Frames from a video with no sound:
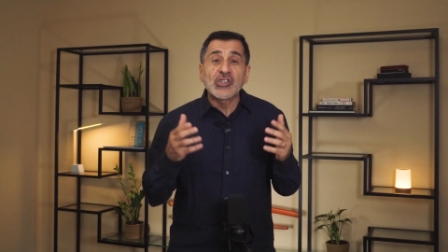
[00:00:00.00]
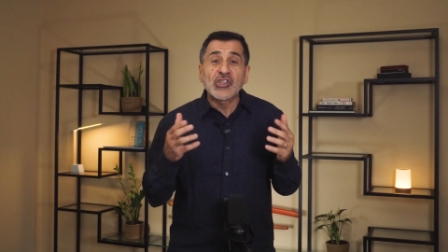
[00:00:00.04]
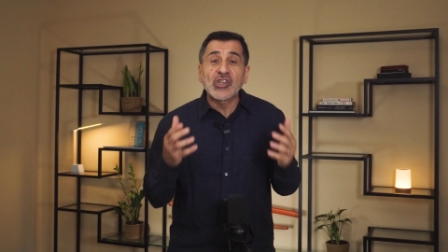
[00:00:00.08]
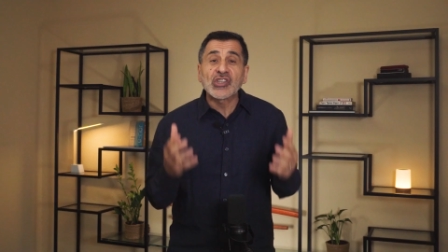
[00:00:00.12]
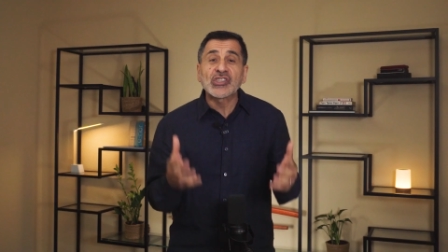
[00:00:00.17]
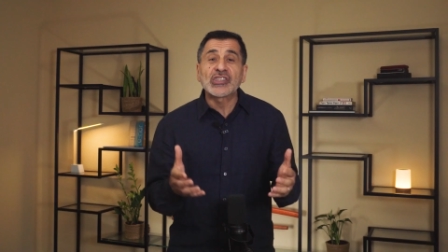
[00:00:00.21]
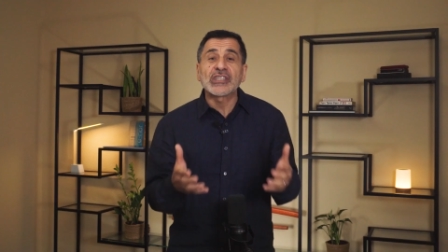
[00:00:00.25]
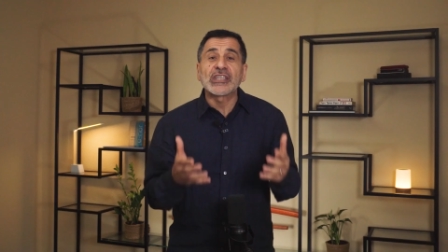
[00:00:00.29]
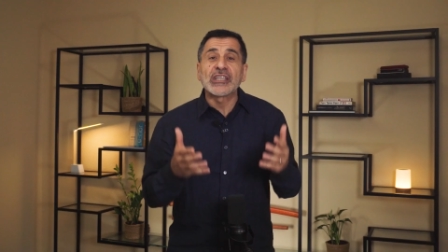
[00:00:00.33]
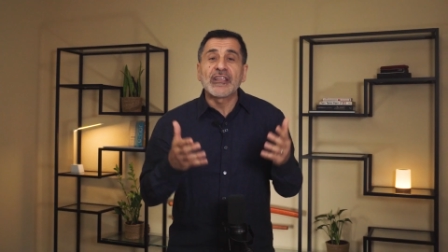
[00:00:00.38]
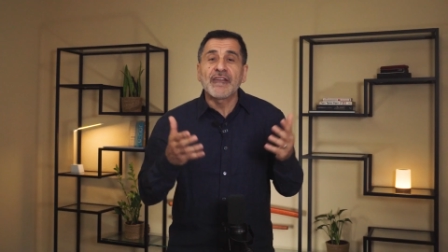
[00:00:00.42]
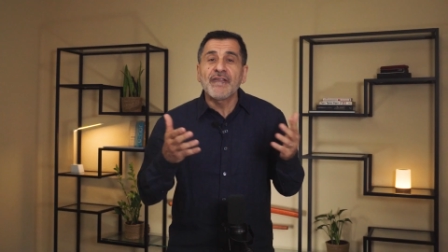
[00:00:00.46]

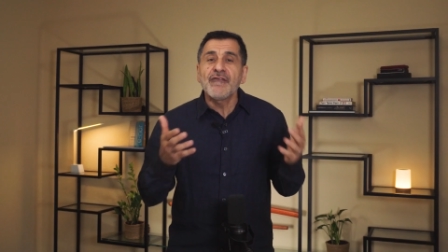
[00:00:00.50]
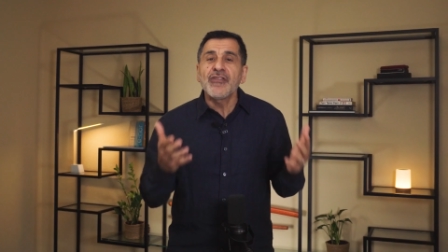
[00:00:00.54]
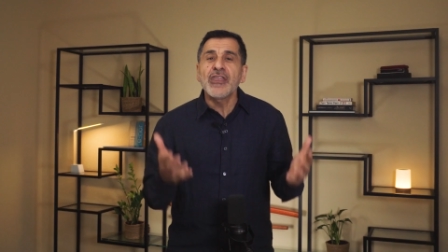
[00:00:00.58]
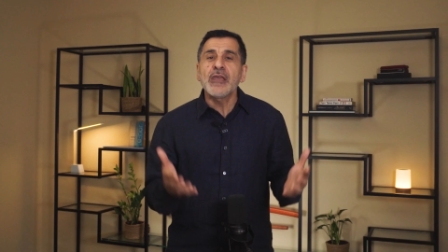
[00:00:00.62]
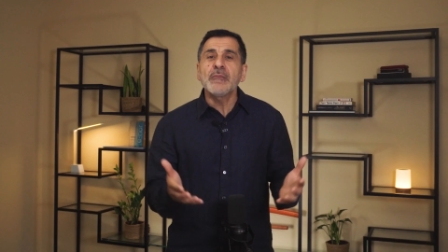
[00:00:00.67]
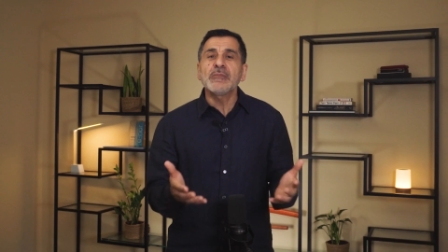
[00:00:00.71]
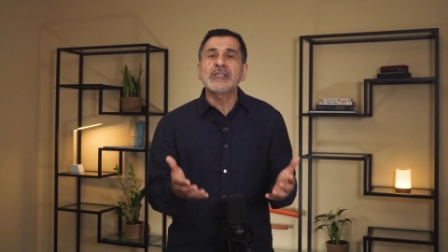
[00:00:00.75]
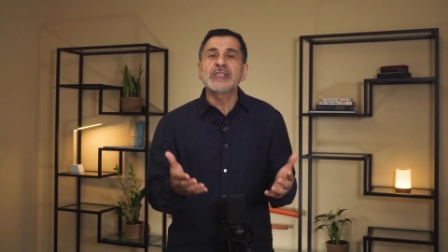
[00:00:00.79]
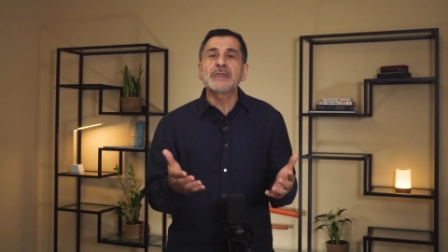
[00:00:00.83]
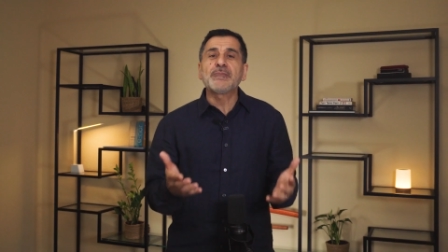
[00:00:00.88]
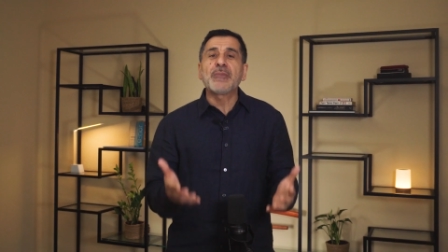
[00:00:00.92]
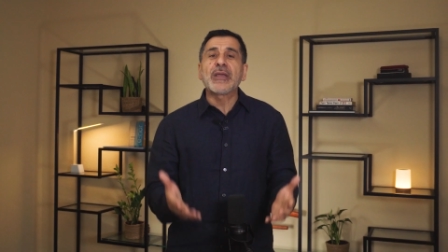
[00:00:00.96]
Just give
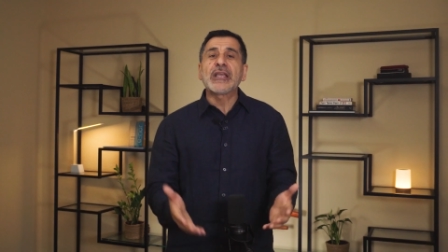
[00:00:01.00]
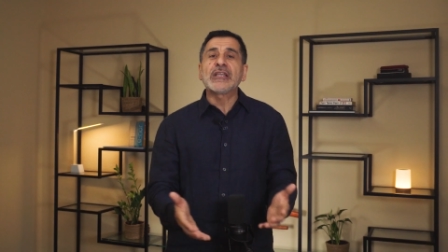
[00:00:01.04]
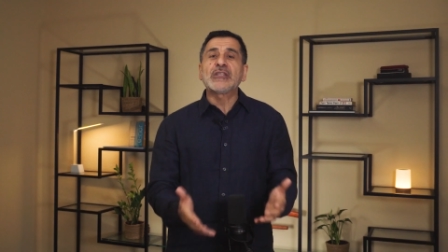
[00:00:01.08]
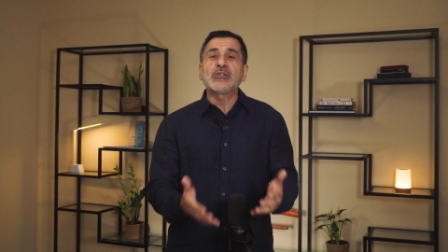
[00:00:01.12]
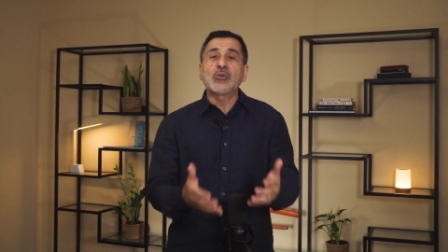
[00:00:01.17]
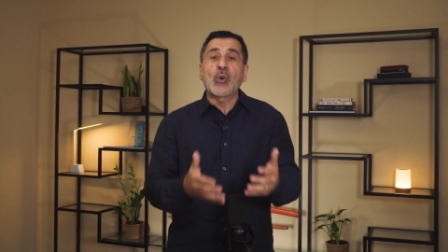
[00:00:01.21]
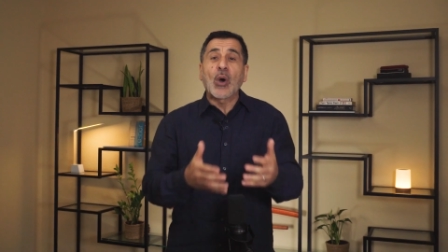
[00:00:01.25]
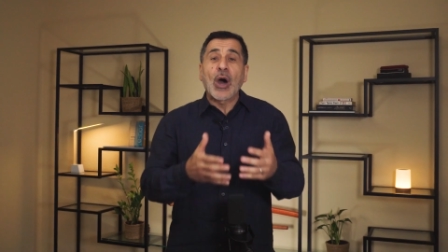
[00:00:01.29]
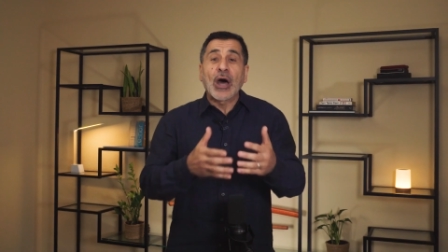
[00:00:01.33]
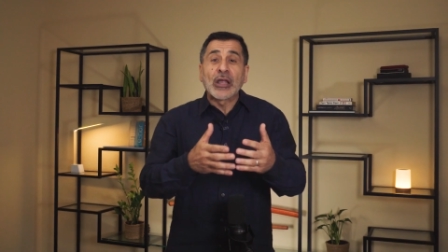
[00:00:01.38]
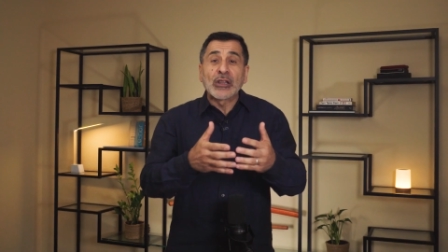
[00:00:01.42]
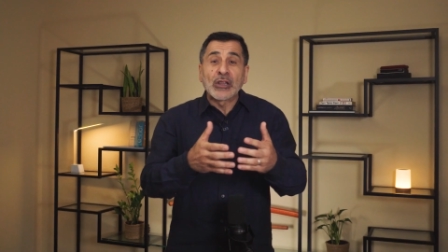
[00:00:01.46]
them space
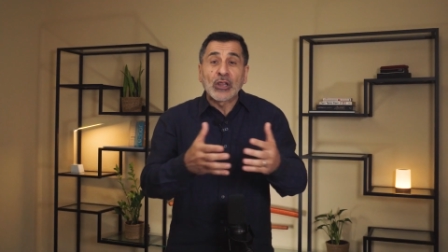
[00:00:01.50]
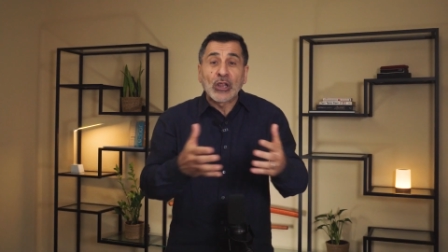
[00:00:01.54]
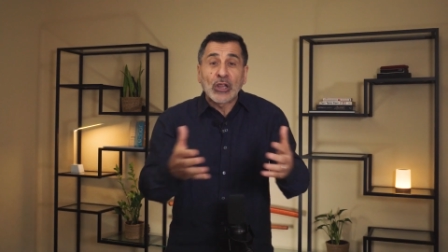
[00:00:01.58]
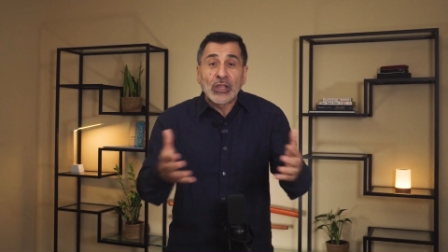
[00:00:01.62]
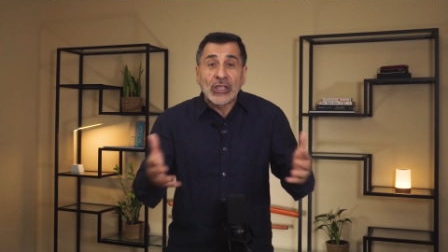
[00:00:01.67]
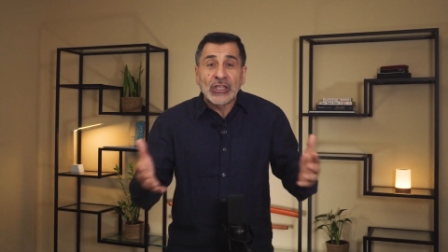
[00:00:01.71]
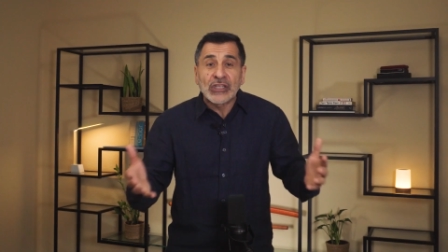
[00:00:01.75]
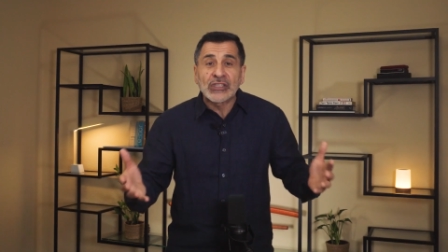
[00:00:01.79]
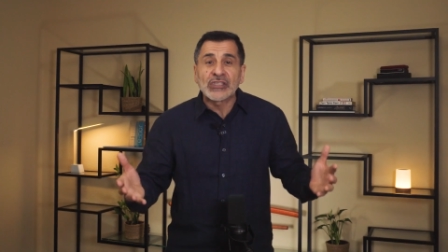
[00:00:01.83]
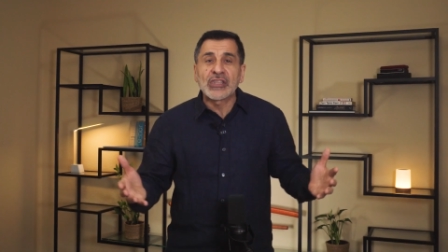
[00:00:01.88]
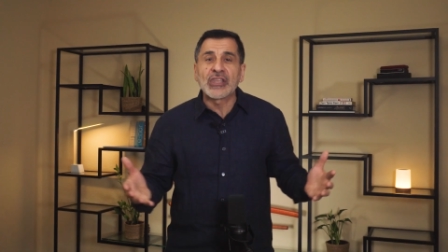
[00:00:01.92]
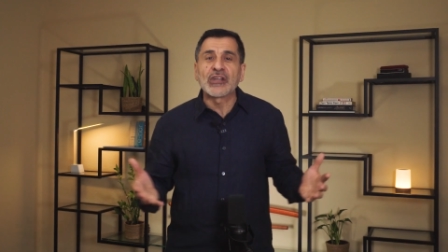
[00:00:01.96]
to
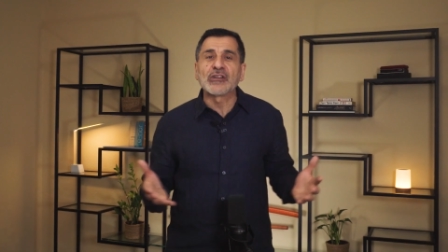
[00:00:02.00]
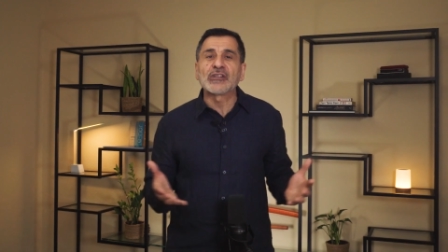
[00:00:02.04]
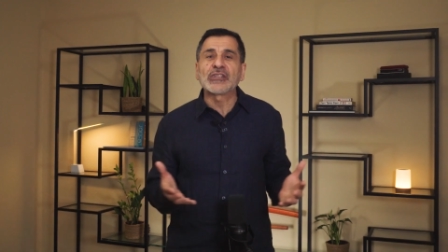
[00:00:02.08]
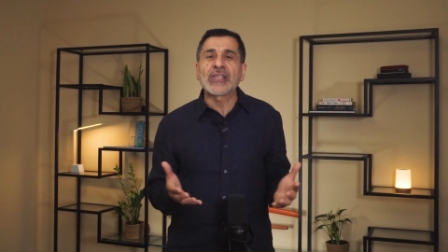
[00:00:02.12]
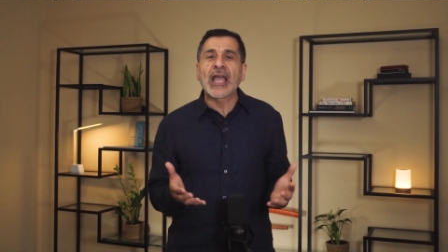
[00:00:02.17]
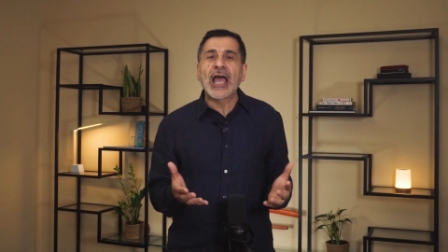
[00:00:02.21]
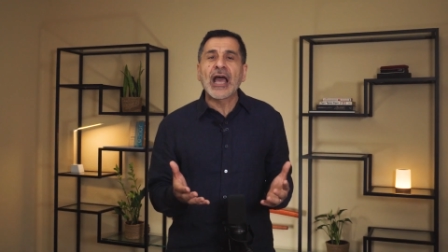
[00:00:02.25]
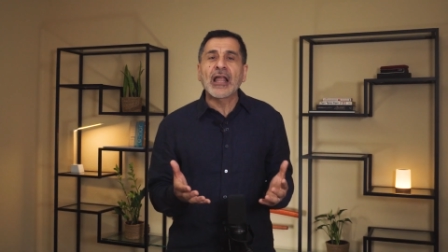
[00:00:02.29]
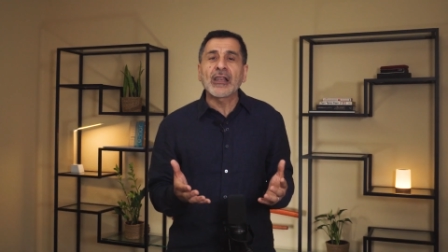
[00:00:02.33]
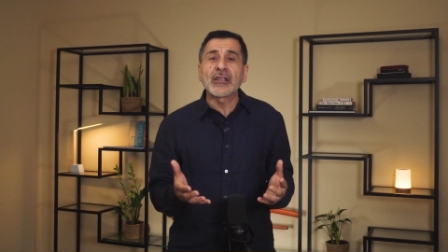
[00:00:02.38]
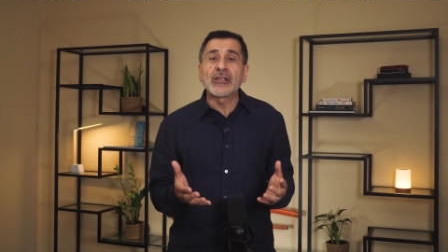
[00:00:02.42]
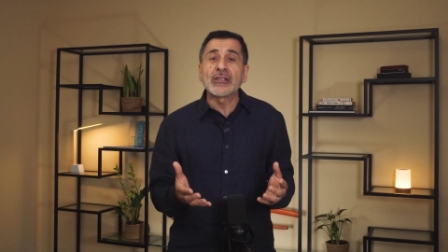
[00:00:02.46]
unleash their
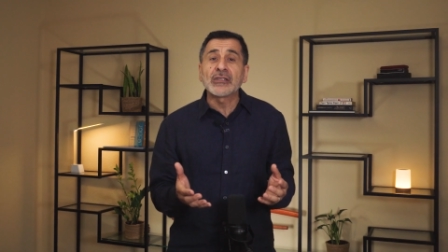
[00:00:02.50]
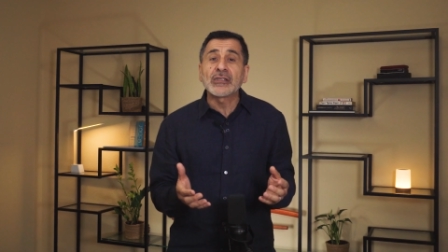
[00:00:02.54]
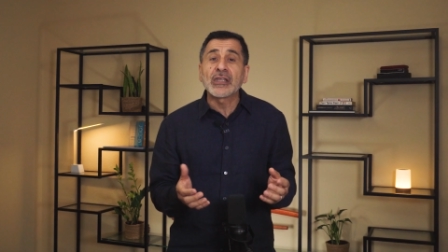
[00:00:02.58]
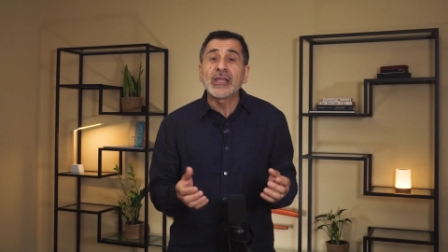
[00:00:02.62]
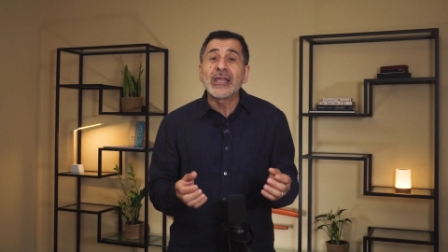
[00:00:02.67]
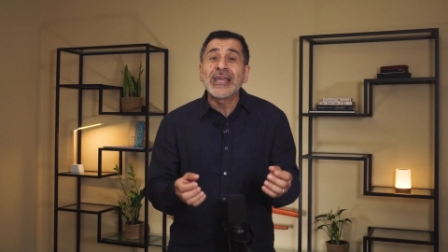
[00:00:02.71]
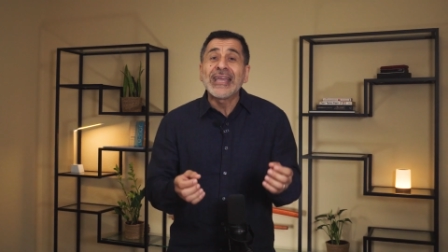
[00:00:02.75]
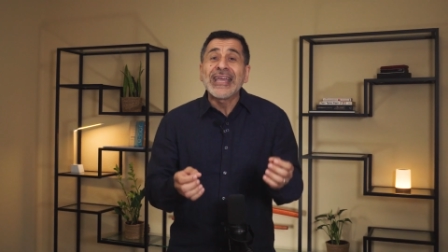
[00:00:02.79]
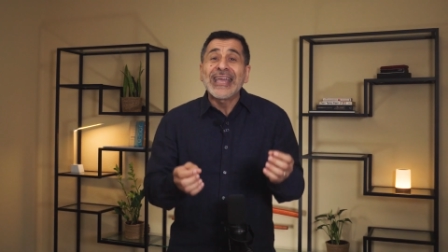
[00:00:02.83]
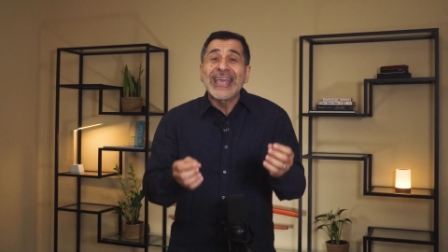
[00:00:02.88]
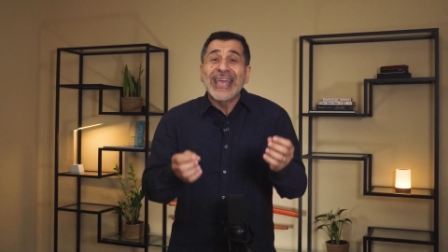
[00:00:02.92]
talent,